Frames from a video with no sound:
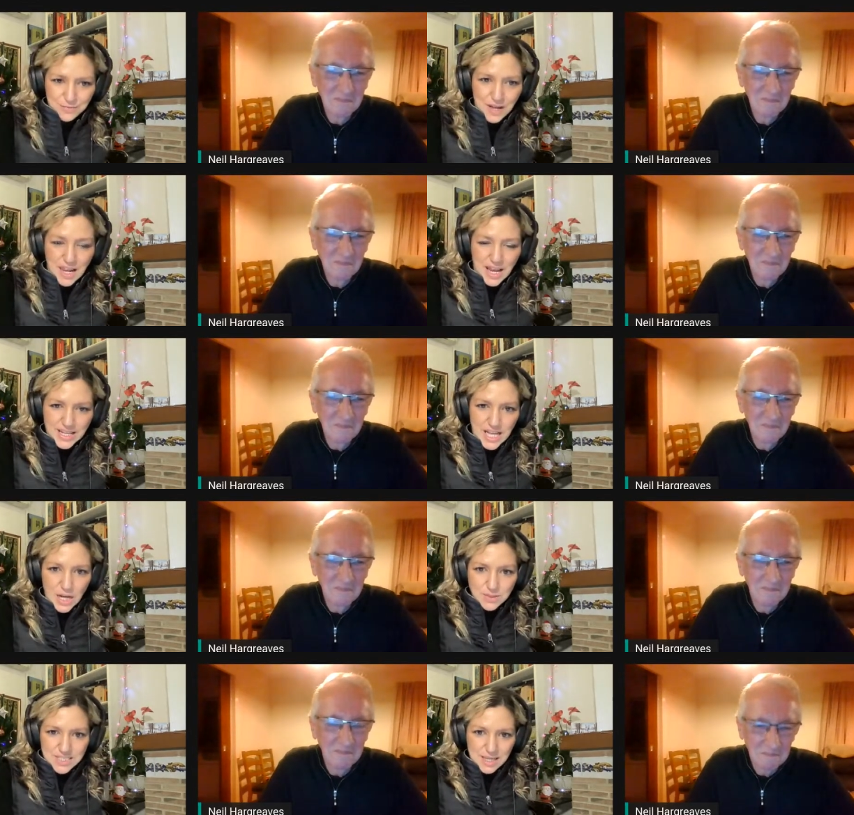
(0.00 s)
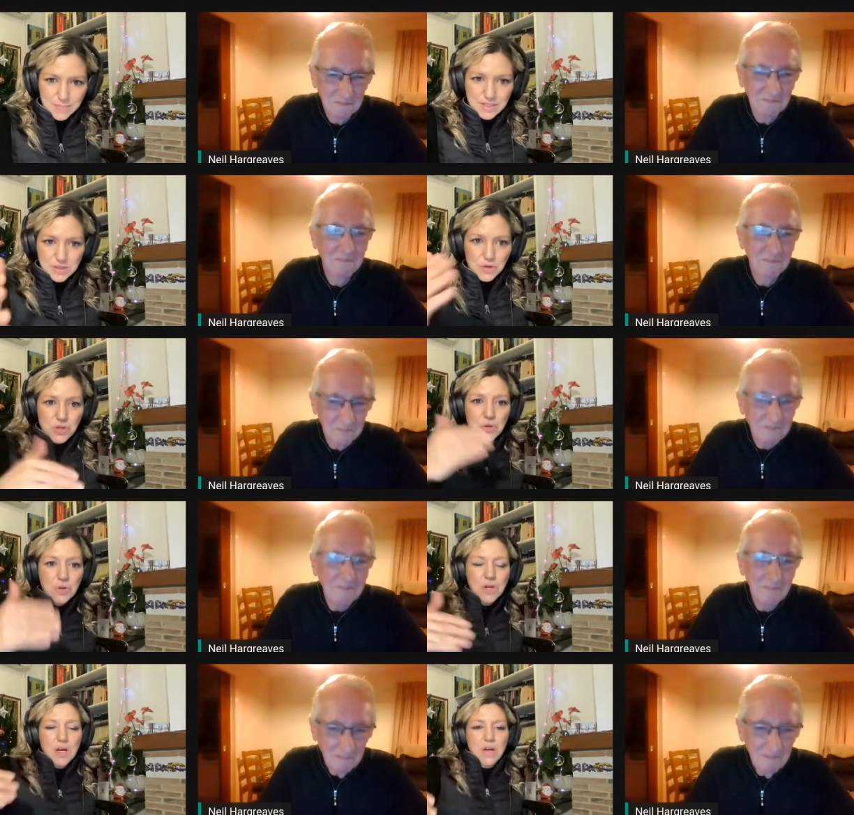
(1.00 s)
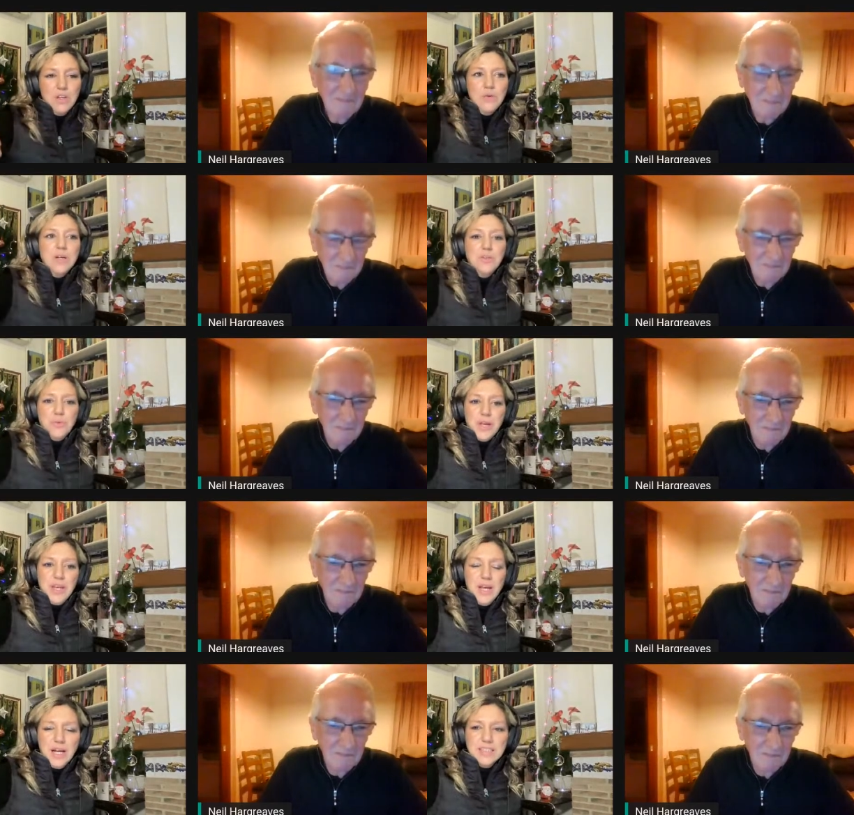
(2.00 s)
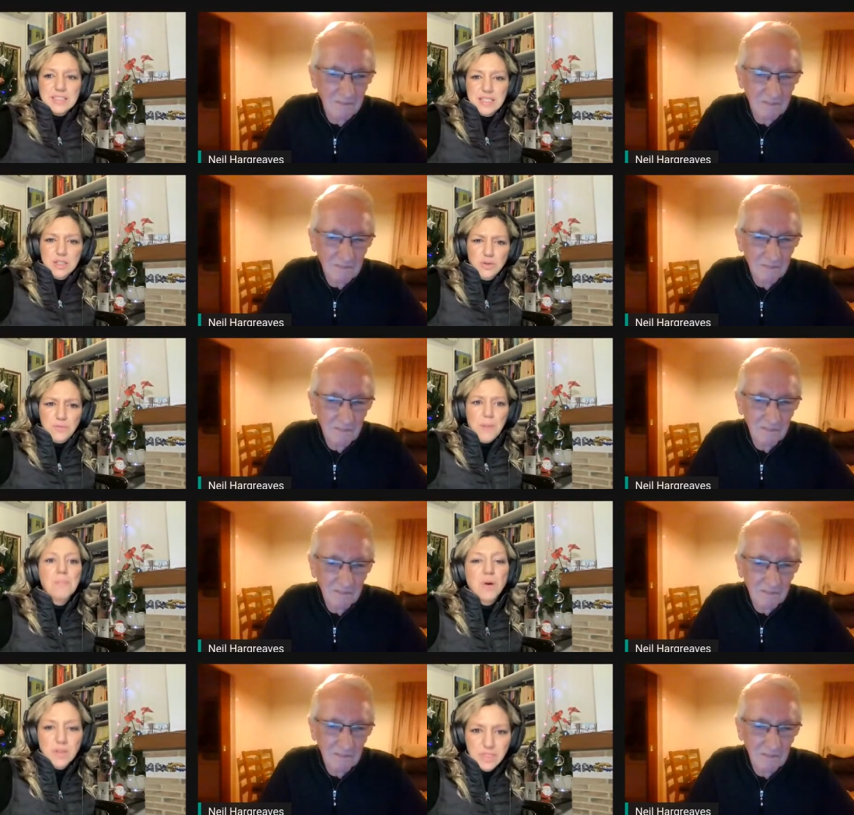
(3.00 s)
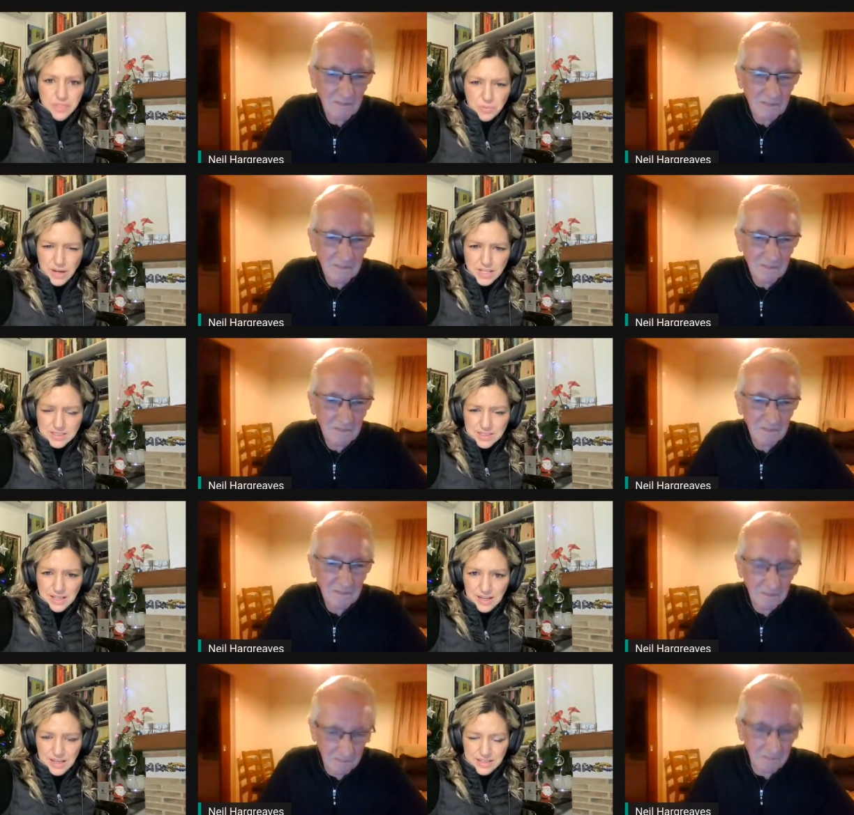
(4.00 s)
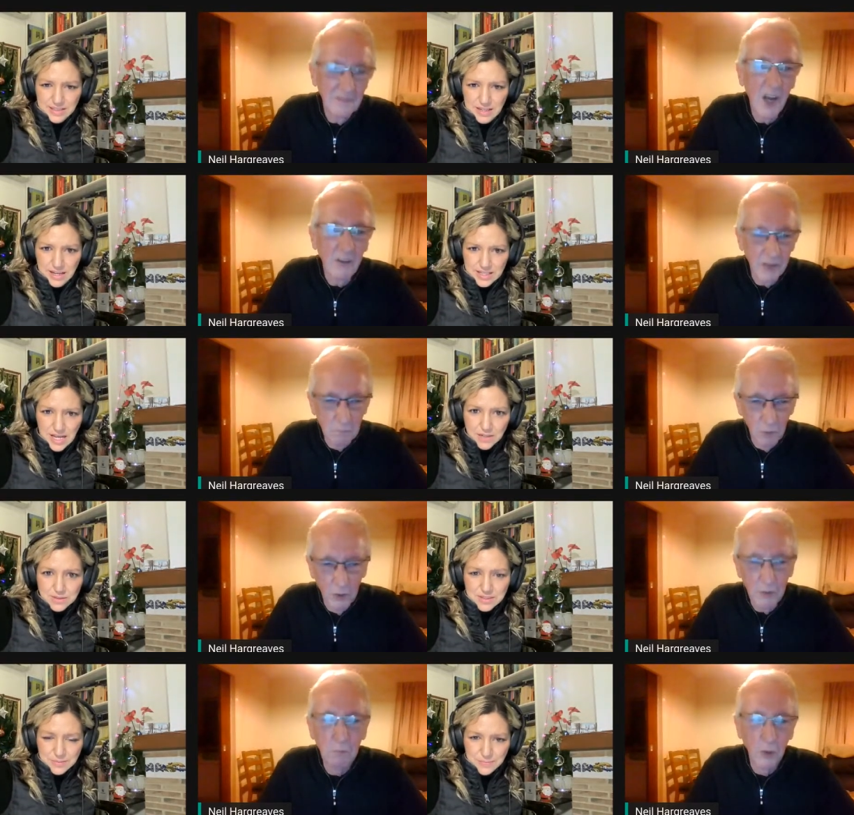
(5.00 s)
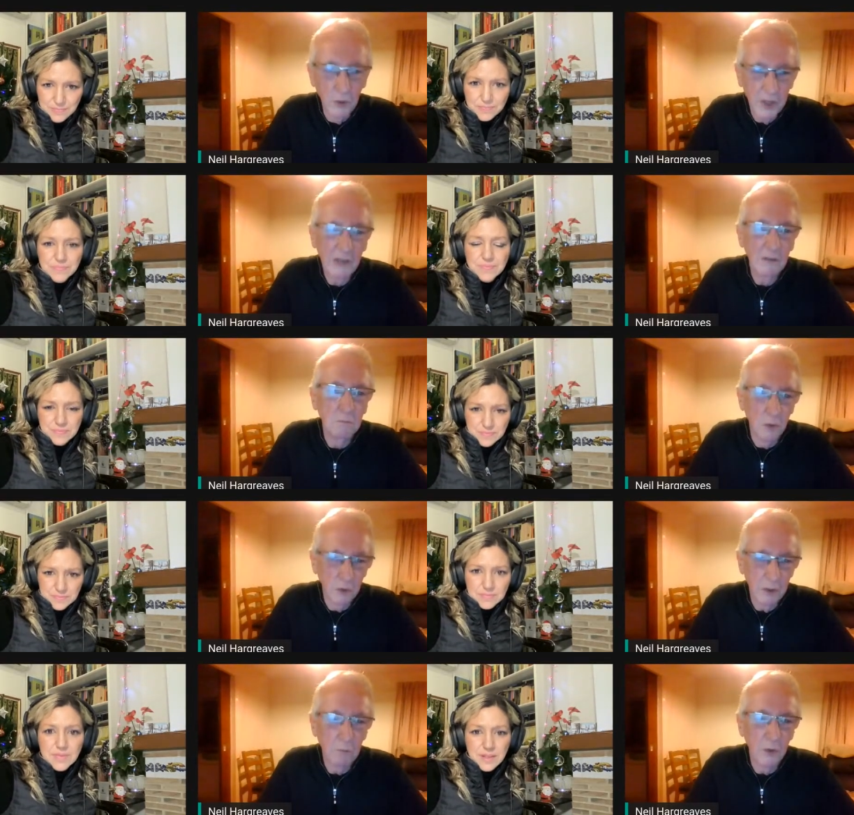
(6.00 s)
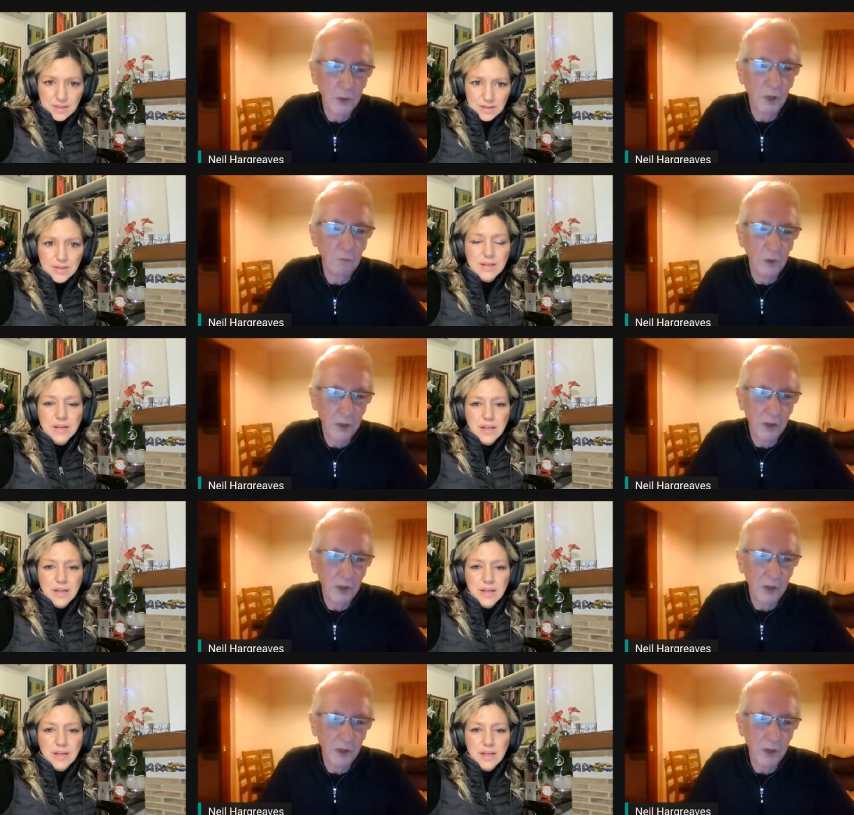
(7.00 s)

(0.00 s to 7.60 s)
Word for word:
Speaker 1: of a lighthouse keeper. So you you are doing a stint of a month, right, in, a, mm, in mm-hmm. the lighthouse for a month,
Speaker 2: month out, month month on, month